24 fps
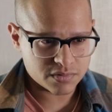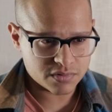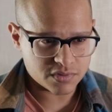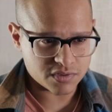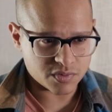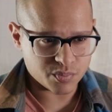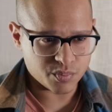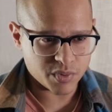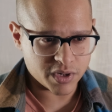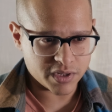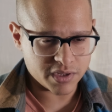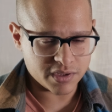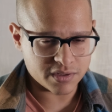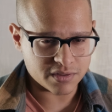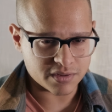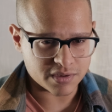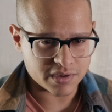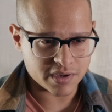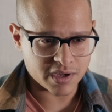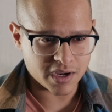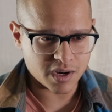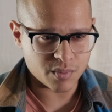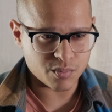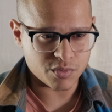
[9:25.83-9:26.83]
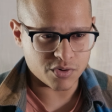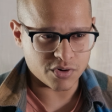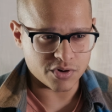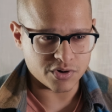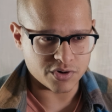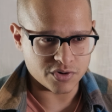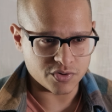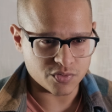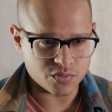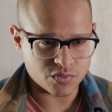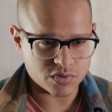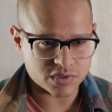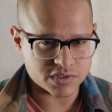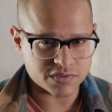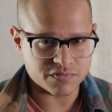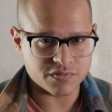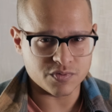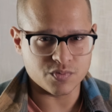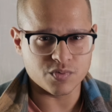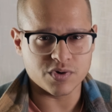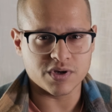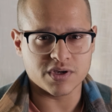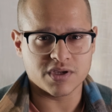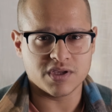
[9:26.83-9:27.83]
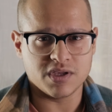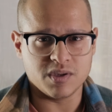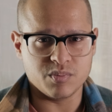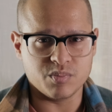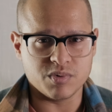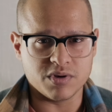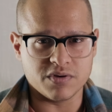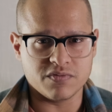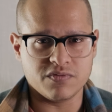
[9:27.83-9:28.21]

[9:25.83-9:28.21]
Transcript: The money and the camera are yours if you want to keep it.